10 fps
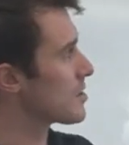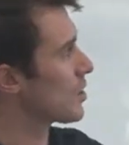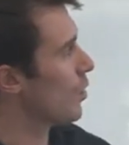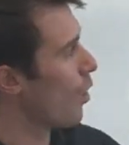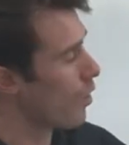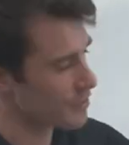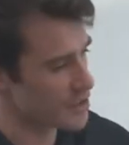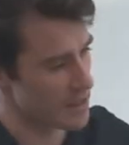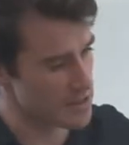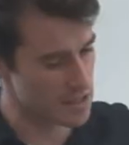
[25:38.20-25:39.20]
so over
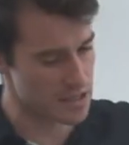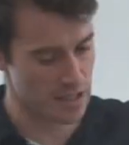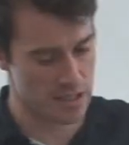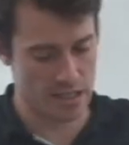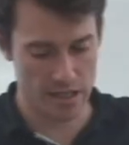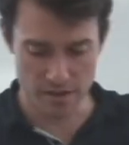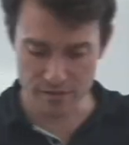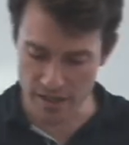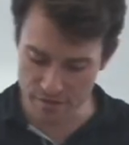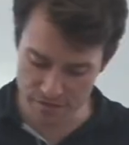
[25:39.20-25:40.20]
2016, I've
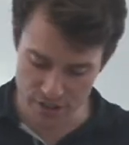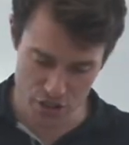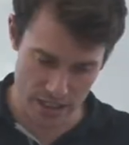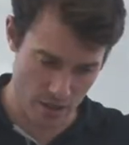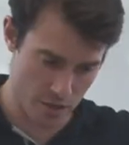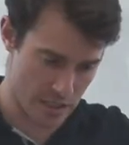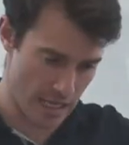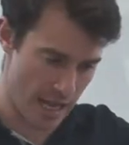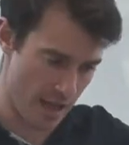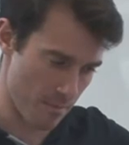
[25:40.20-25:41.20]
kind of finished out
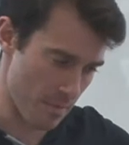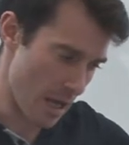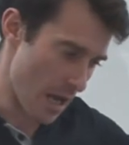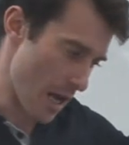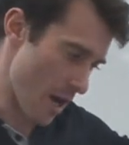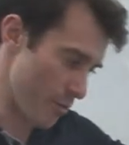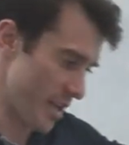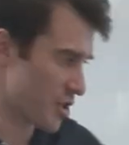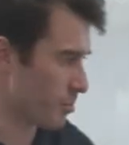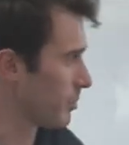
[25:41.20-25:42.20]
um, a
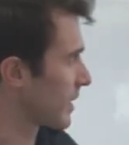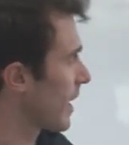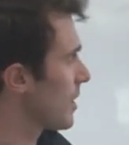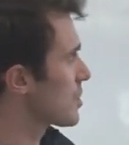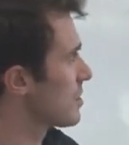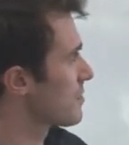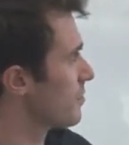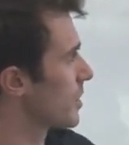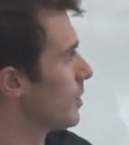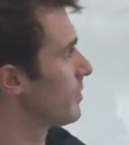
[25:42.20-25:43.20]
range of publications from
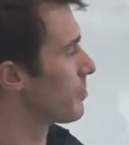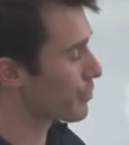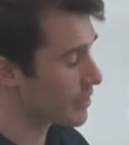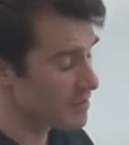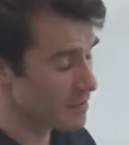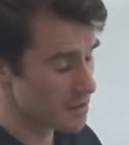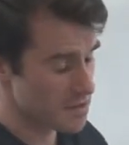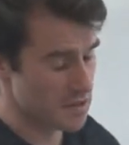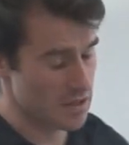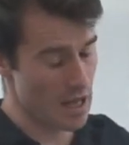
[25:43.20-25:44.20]
a couple of
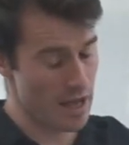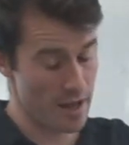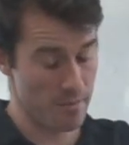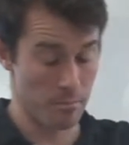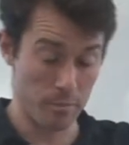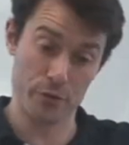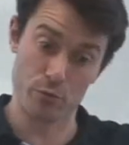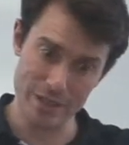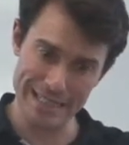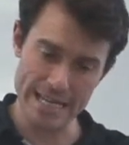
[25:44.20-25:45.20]
previous um, but
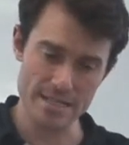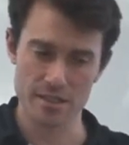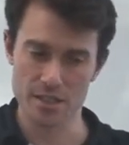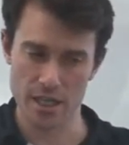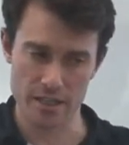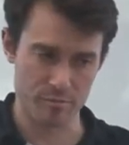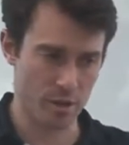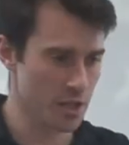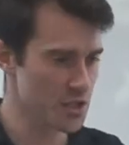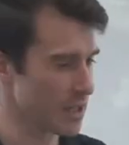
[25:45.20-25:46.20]
related kind of
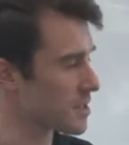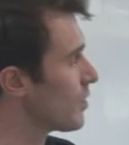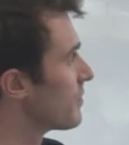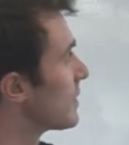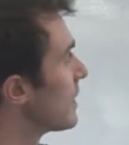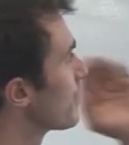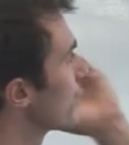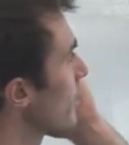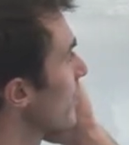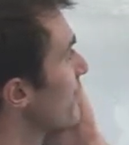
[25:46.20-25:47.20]
projects. So I've delivered
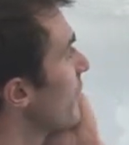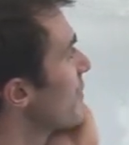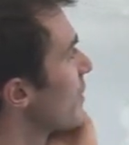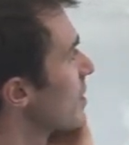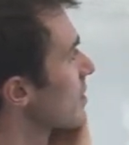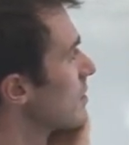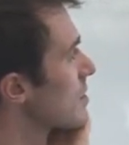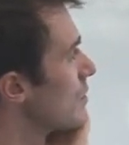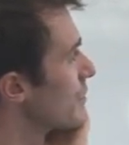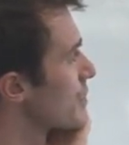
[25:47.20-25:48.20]
about five articles
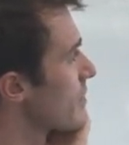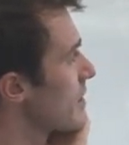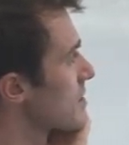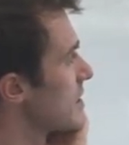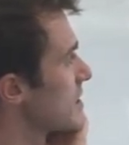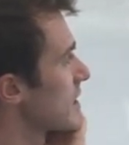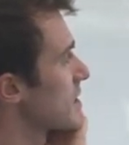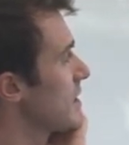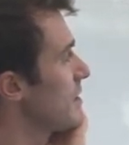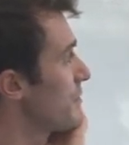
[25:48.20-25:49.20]
over
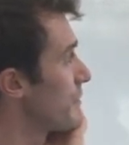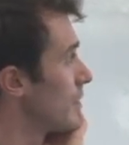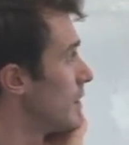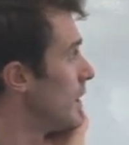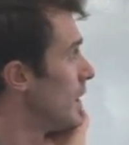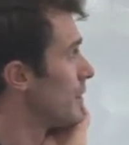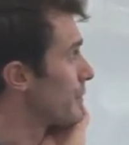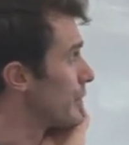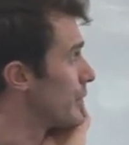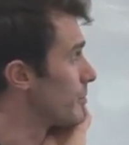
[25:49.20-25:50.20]
2016 for,
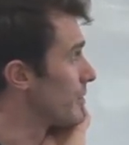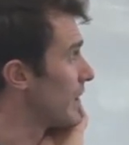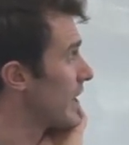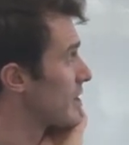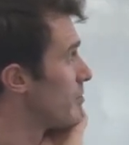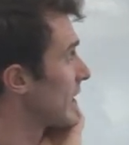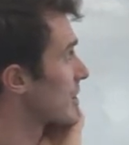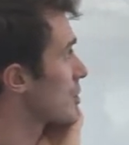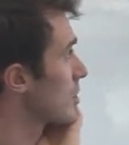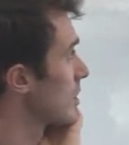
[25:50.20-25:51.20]
for a number of high impact
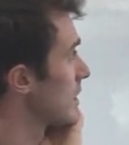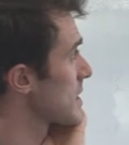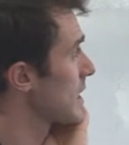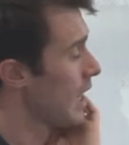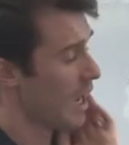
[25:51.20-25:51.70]
journals.